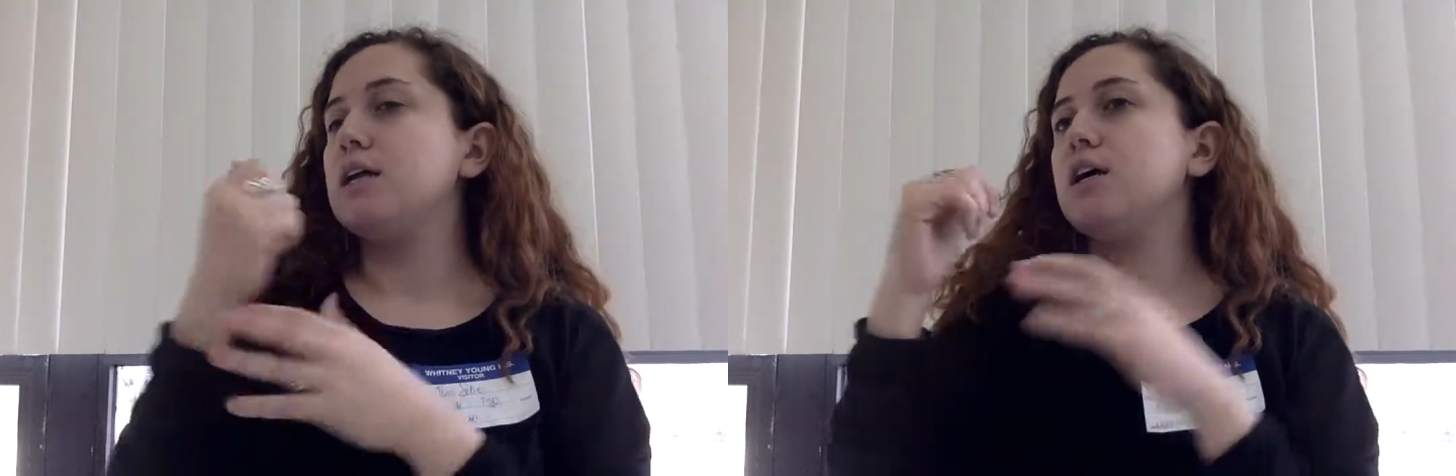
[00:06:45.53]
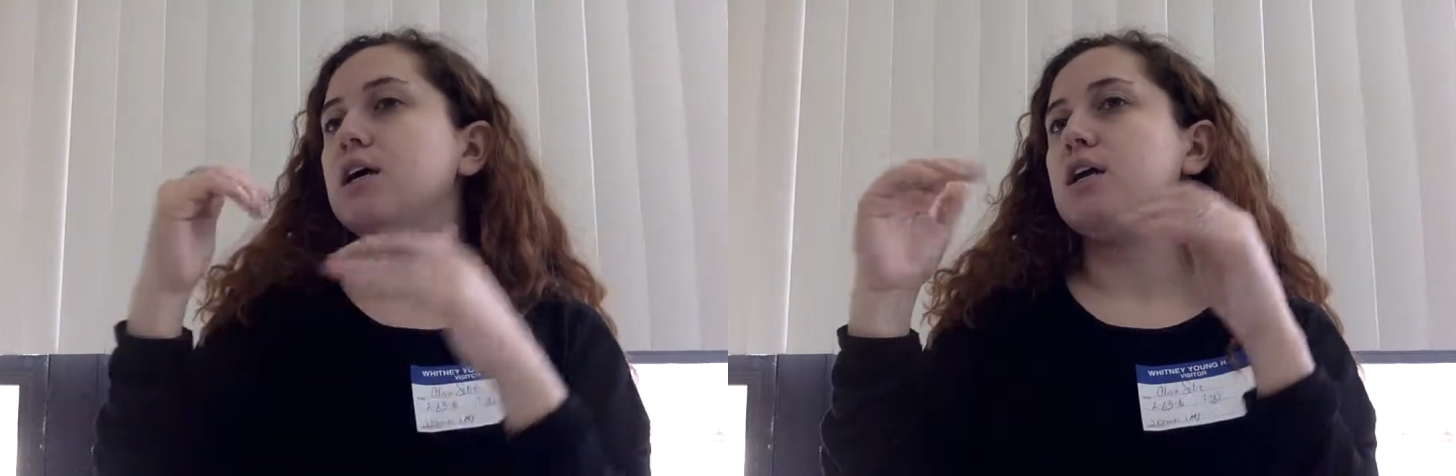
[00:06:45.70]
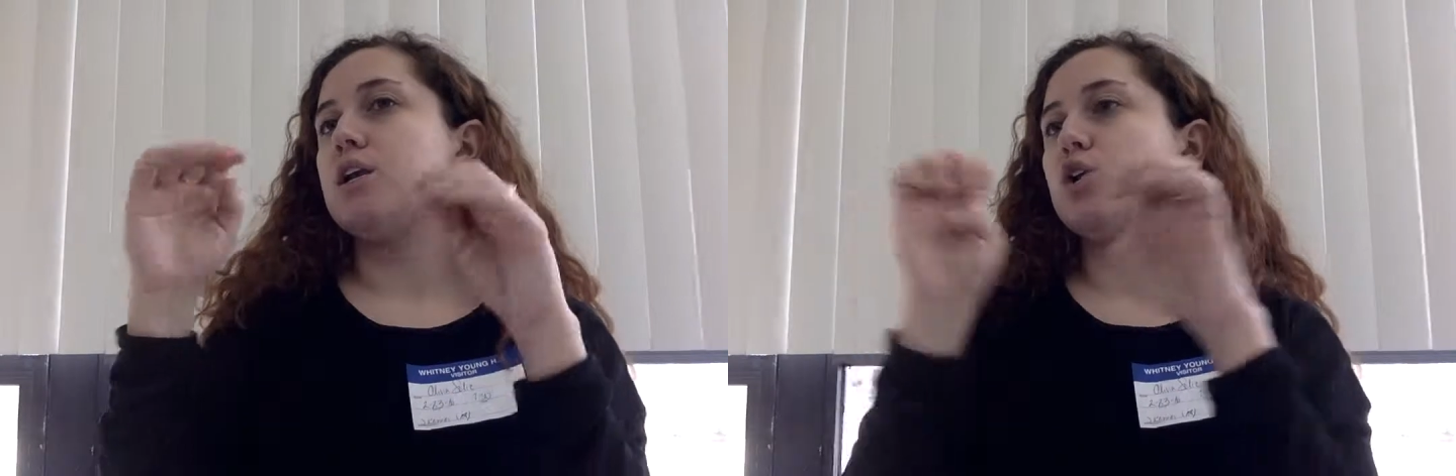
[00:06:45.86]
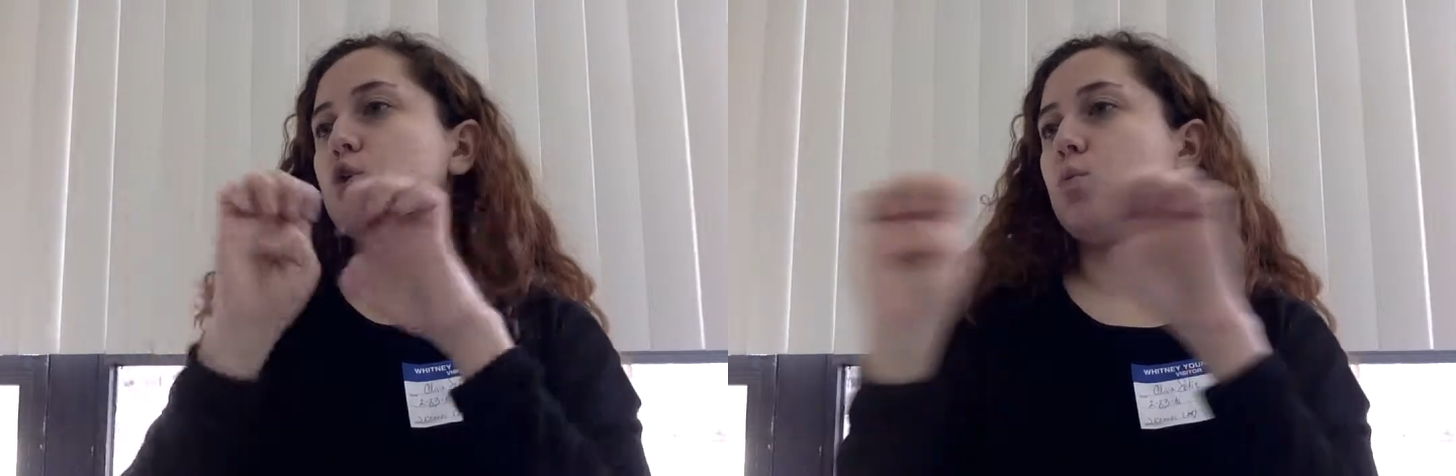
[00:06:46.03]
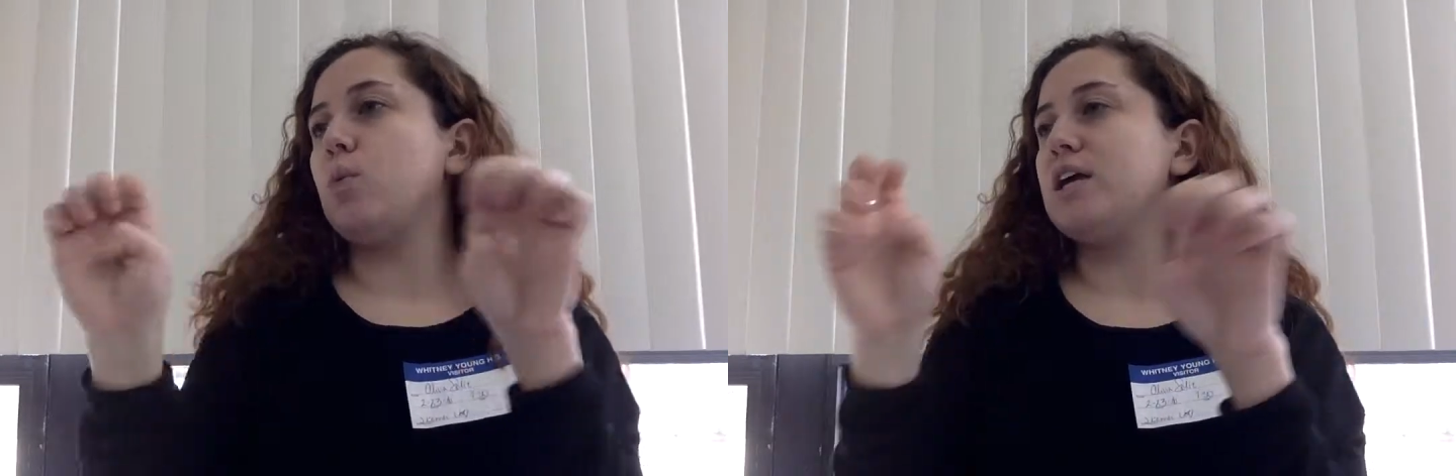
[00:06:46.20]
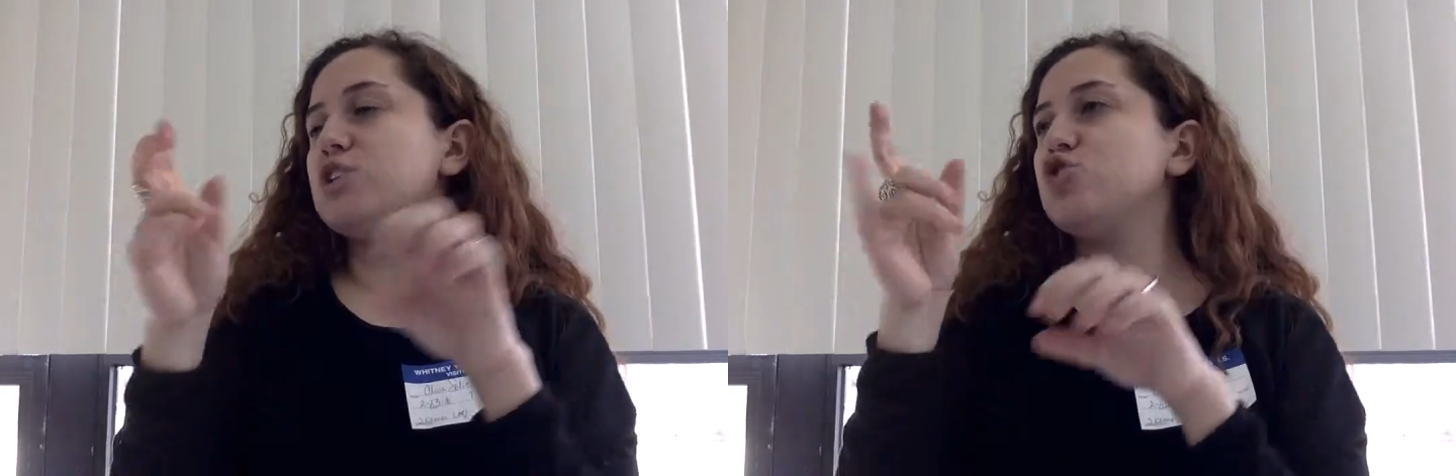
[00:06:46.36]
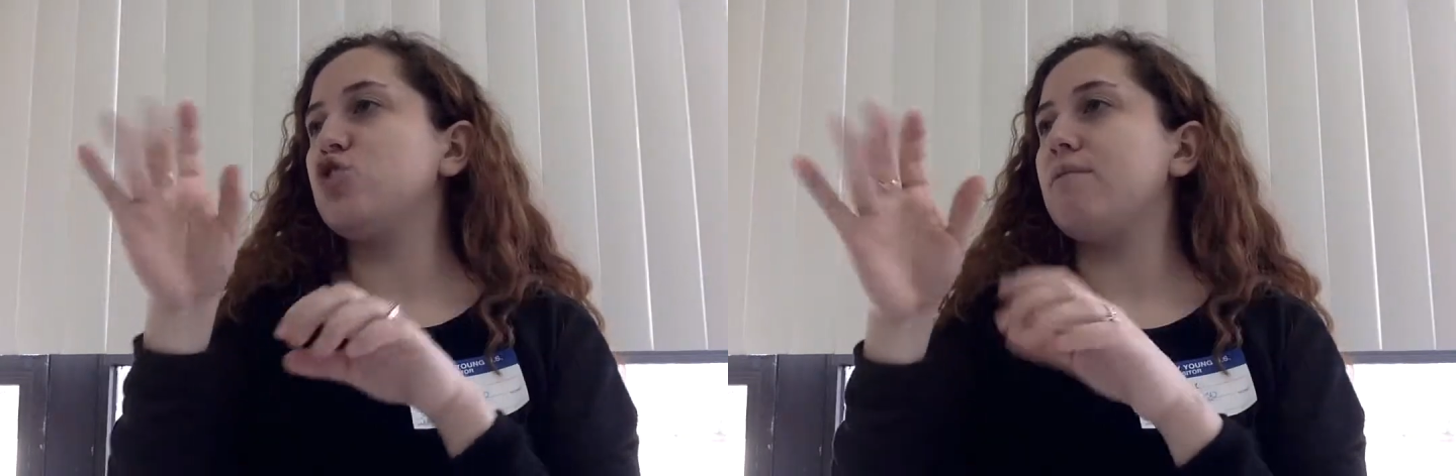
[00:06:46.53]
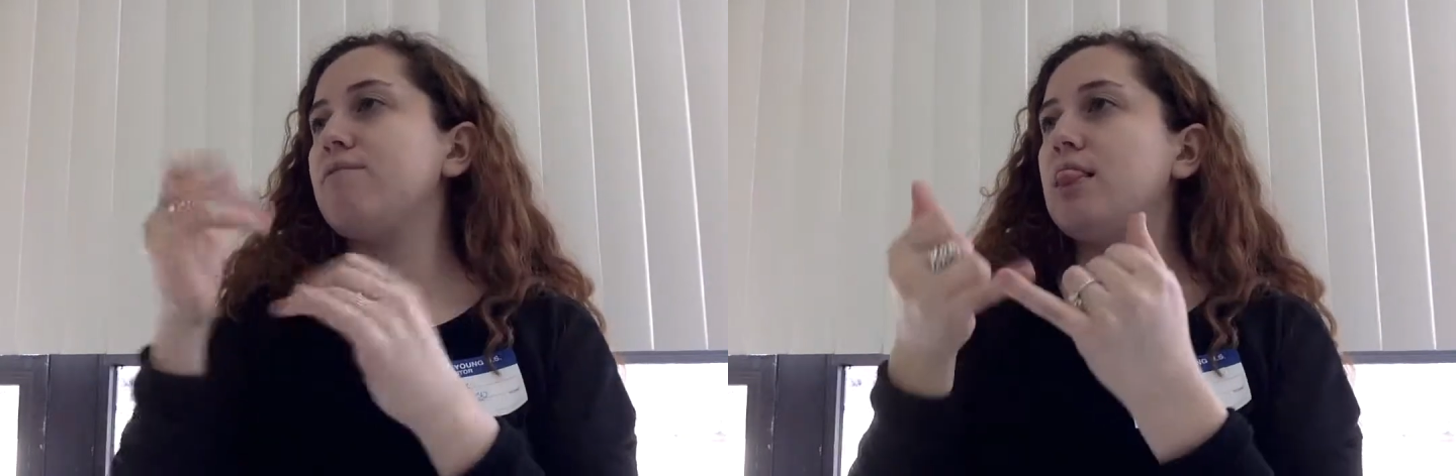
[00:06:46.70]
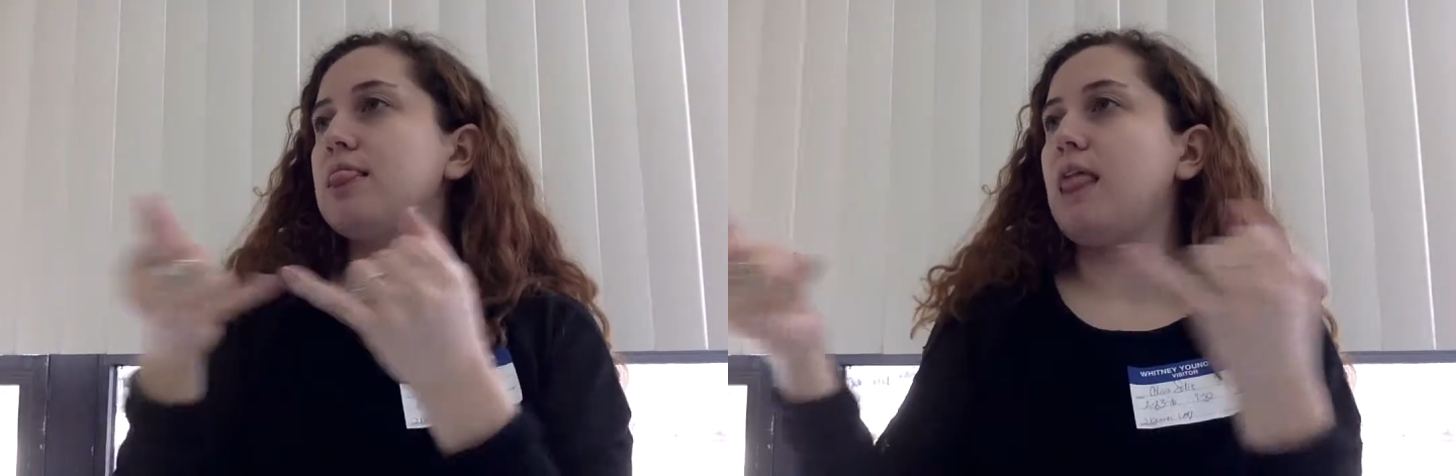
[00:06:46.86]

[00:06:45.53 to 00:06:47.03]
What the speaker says: and then for a hole, it's